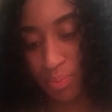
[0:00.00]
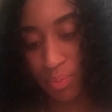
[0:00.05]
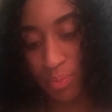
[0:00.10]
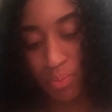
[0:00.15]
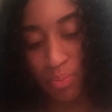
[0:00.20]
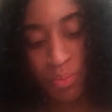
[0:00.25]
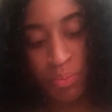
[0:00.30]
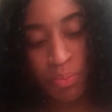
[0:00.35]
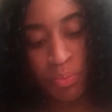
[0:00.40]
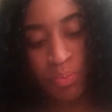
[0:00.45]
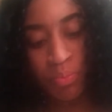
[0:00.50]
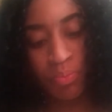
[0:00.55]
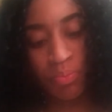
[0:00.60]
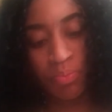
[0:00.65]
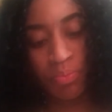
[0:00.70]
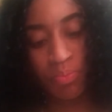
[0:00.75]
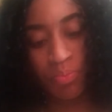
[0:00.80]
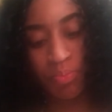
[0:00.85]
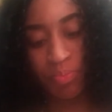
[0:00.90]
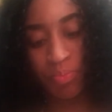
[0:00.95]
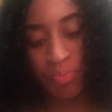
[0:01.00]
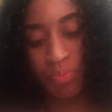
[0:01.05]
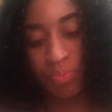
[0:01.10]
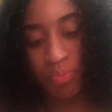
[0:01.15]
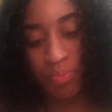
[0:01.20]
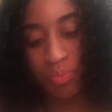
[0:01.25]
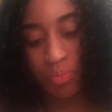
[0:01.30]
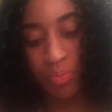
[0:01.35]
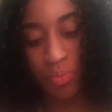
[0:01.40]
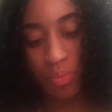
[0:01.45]

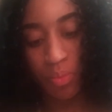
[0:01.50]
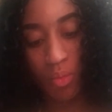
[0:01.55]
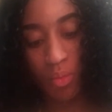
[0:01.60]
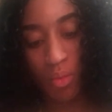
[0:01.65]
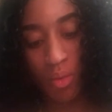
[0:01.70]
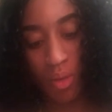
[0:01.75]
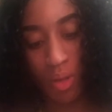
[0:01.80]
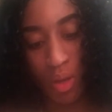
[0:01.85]
No one is speaking in this clip.